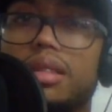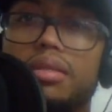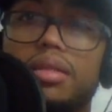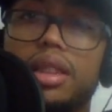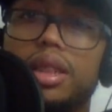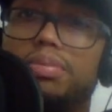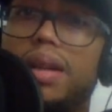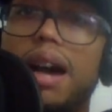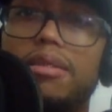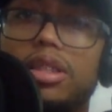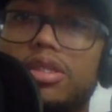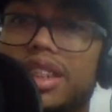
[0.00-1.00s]
He's
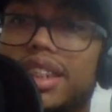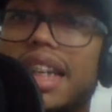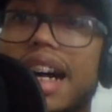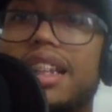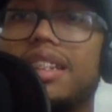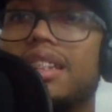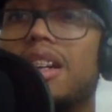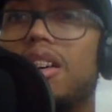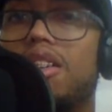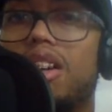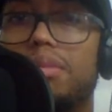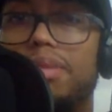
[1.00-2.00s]
probably doing solid
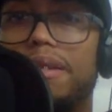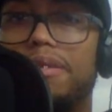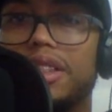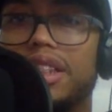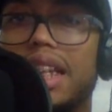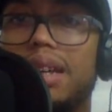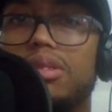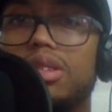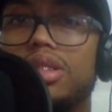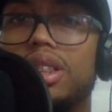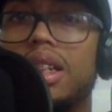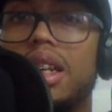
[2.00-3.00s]
on the Buffalo
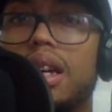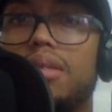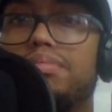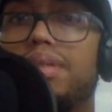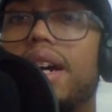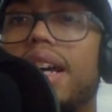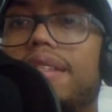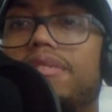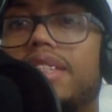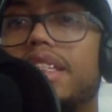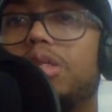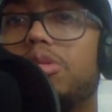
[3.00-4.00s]
Sabres. But
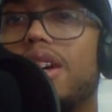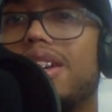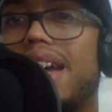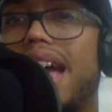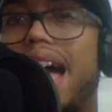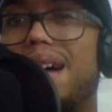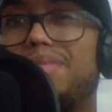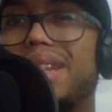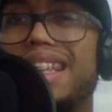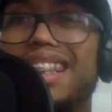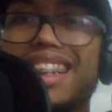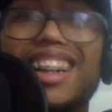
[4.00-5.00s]
if this were to
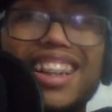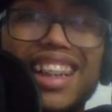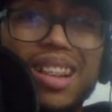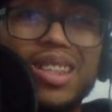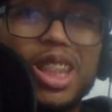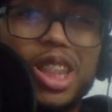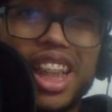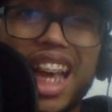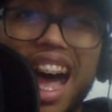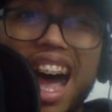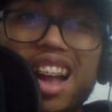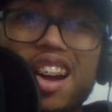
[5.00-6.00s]
happen, he could come to
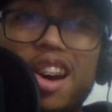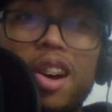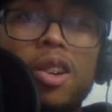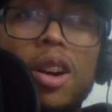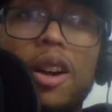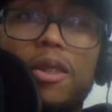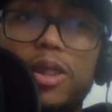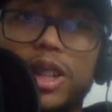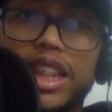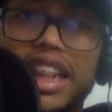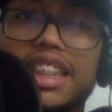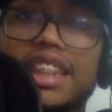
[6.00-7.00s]
Chicago for
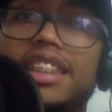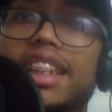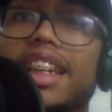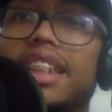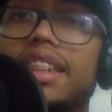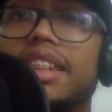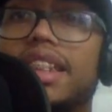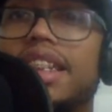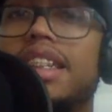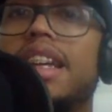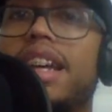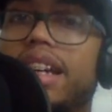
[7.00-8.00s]
Jason
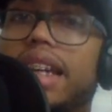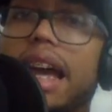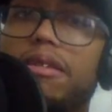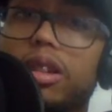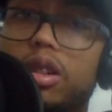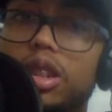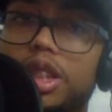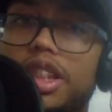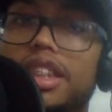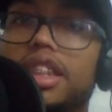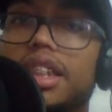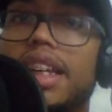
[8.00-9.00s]
Dickinson, Kevin
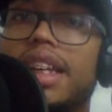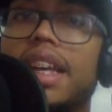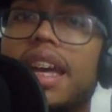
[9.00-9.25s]
Korchinski,